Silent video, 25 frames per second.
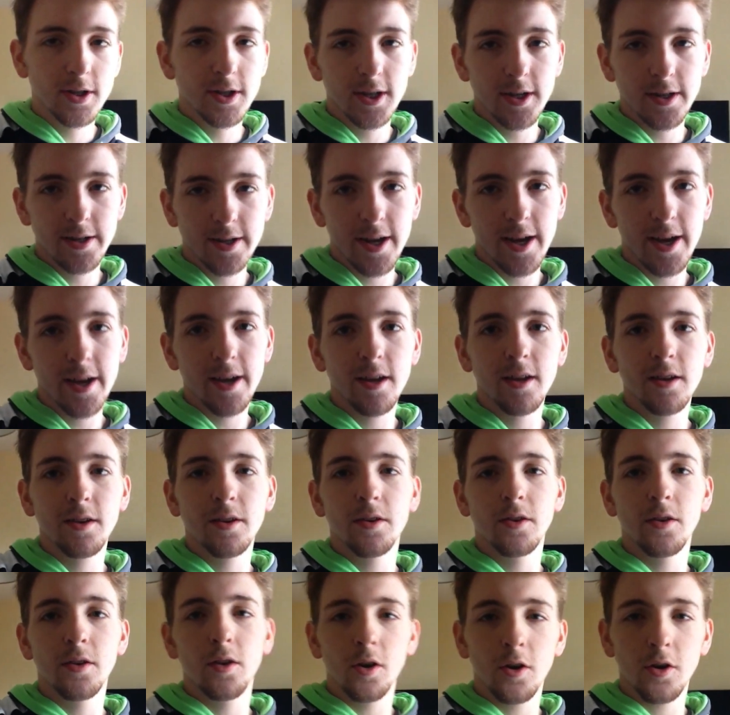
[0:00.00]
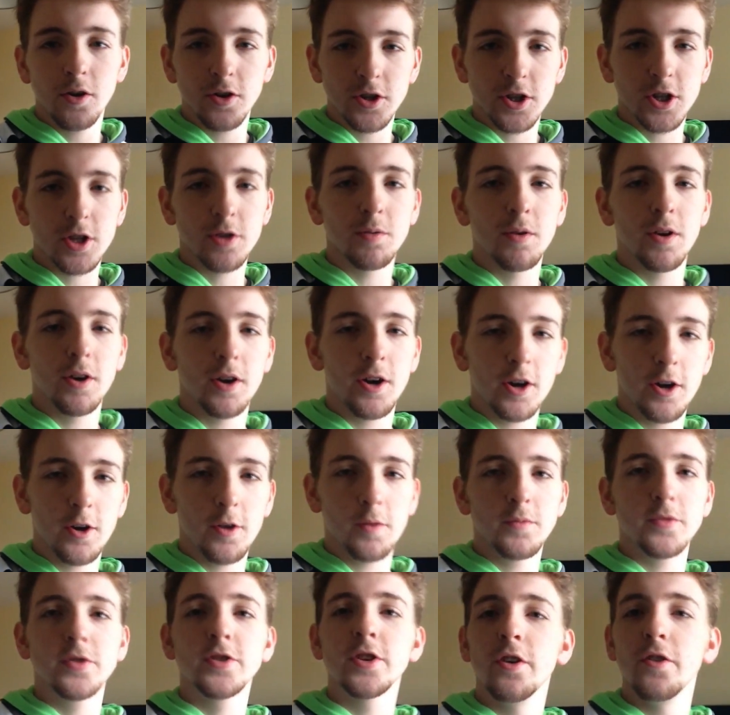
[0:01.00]
Today, Knots are at
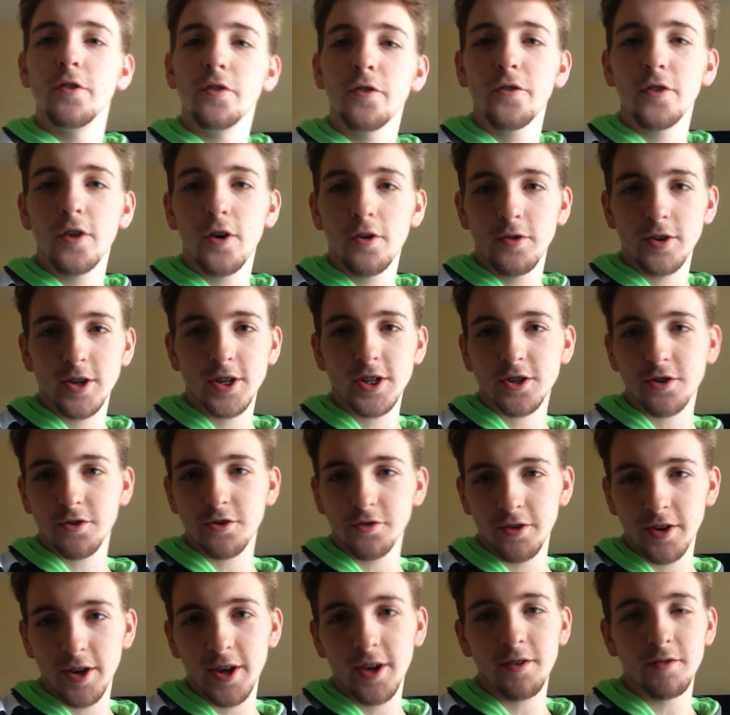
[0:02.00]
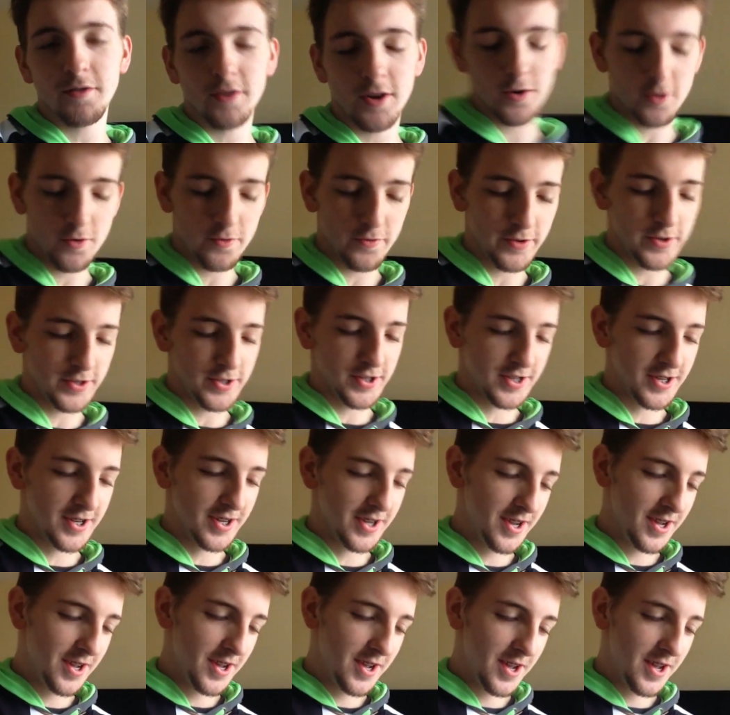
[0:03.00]
home to Forest Green Rovers.